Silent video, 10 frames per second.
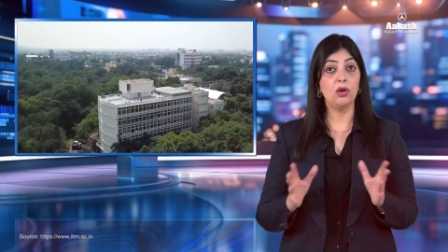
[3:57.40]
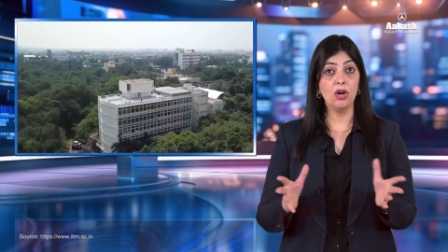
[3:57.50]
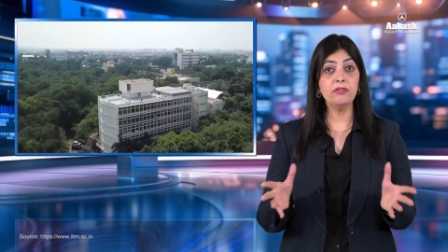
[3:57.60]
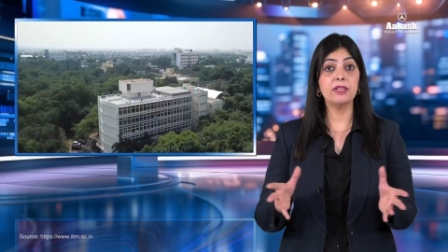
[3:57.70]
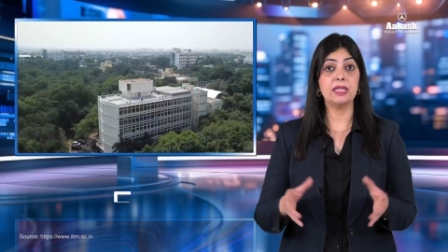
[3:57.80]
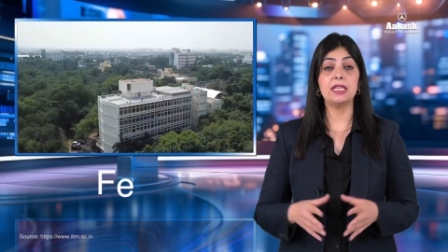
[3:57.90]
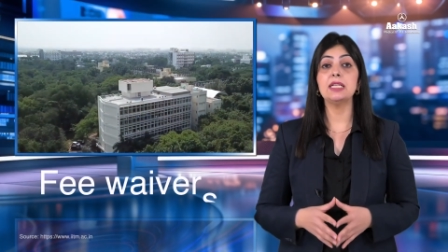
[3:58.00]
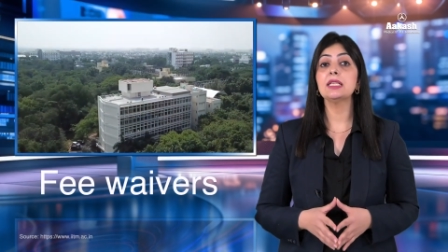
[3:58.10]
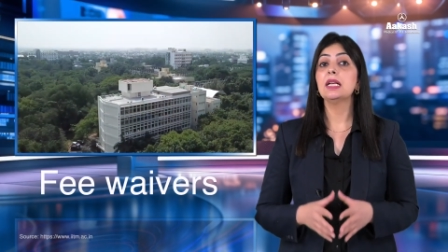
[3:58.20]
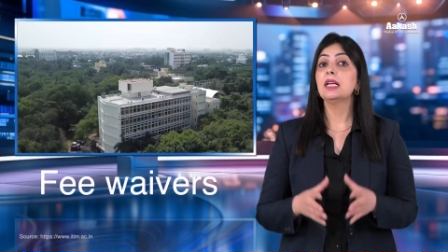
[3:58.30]
along with this,
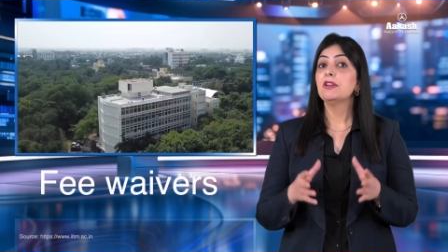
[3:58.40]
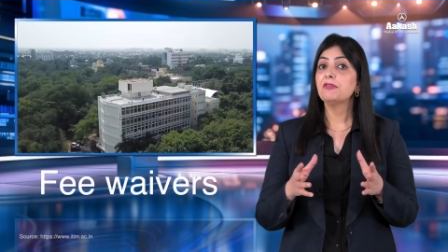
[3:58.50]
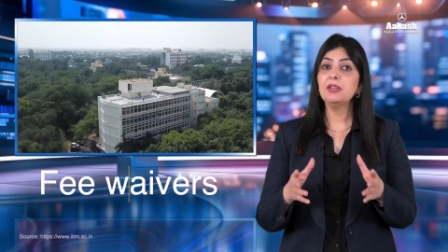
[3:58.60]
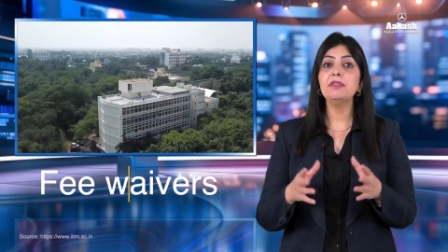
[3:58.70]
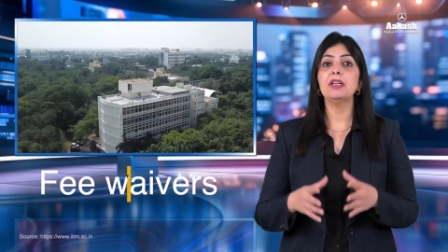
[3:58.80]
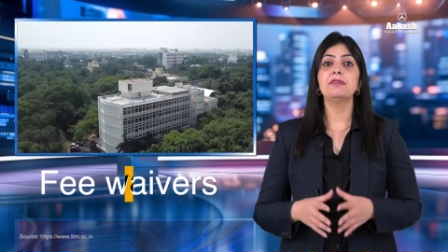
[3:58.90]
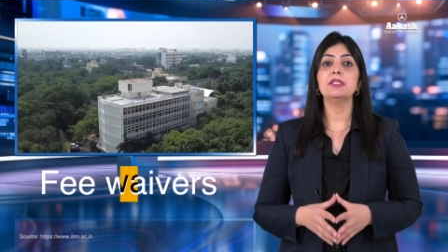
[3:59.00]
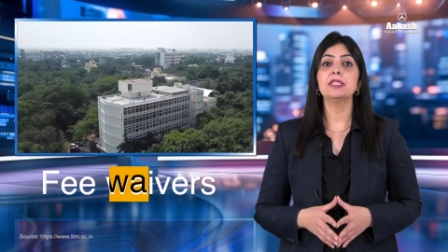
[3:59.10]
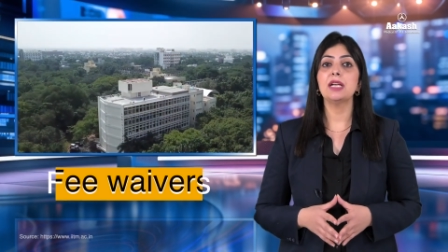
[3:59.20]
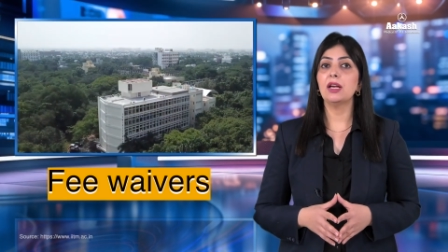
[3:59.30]
fee
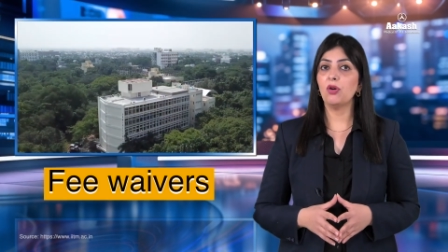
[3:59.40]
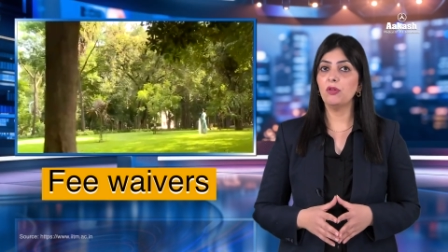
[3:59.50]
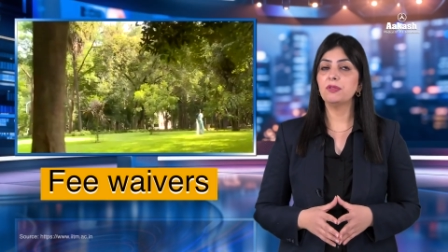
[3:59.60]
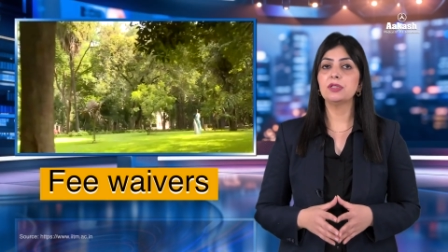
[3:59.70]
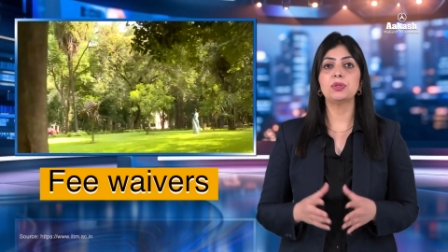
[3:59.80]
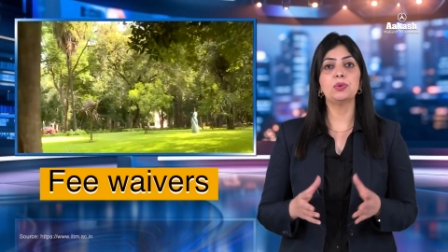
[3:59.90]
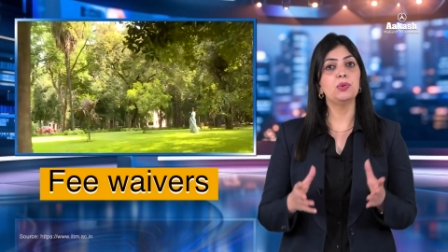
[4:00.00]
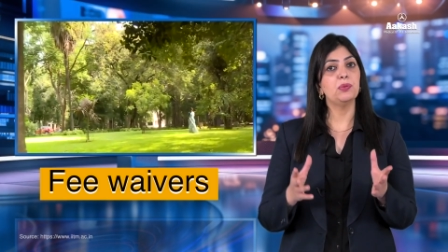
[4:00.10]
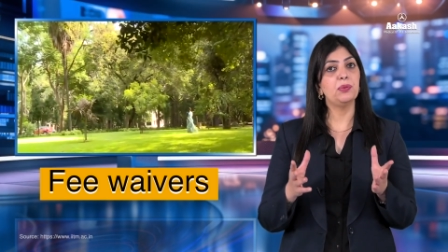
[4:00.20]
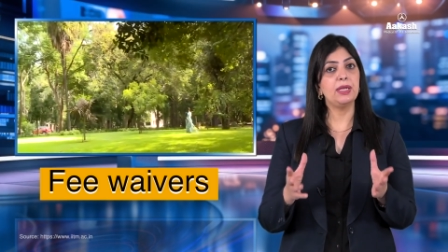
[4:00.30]
waivers are offered
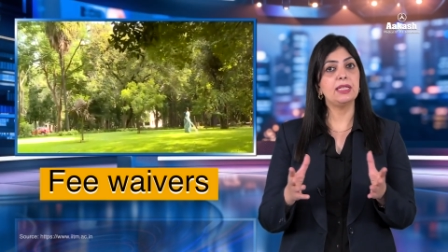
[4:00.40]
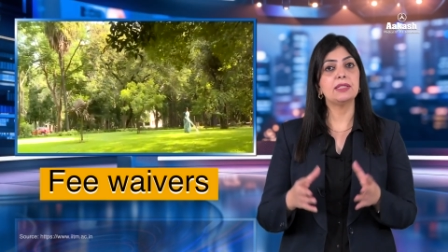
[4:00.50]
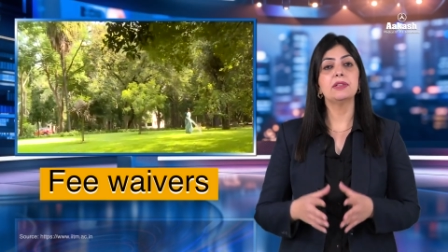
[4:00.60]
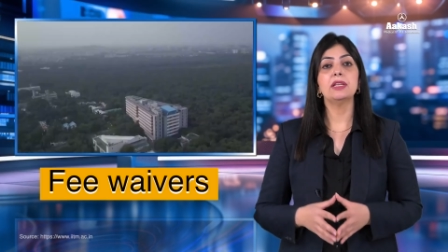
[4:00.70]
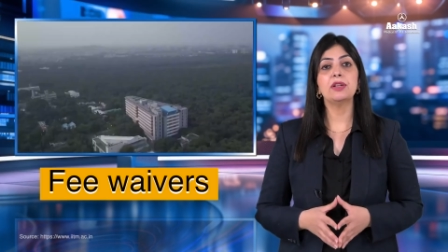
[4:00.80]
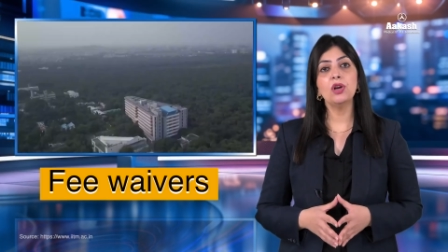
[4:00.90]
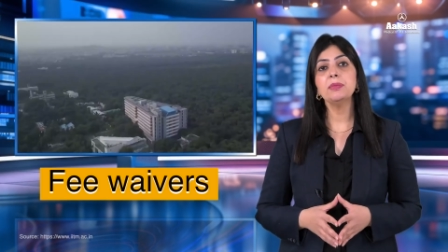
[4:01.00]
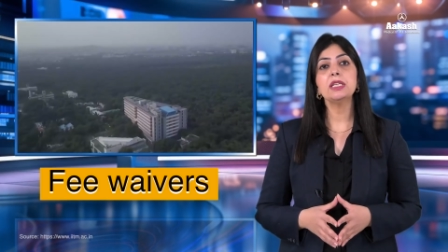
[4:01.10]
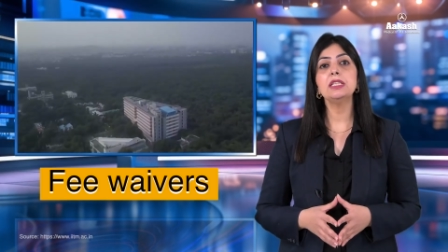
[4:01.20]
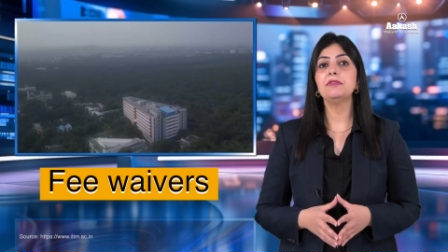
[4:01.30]
to various
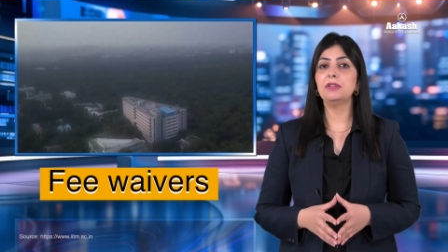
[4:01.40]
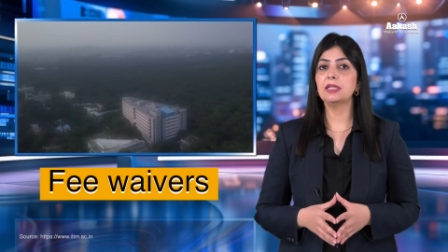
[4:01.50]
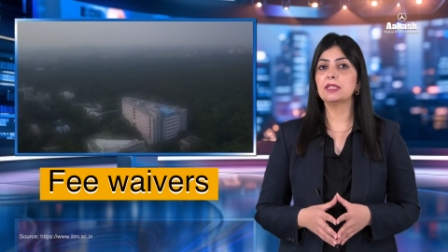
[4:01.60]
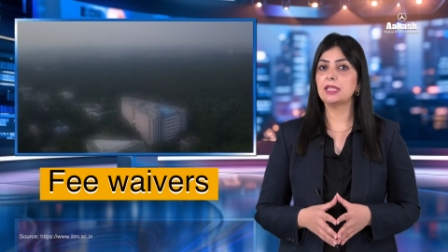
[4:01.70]
economically weaker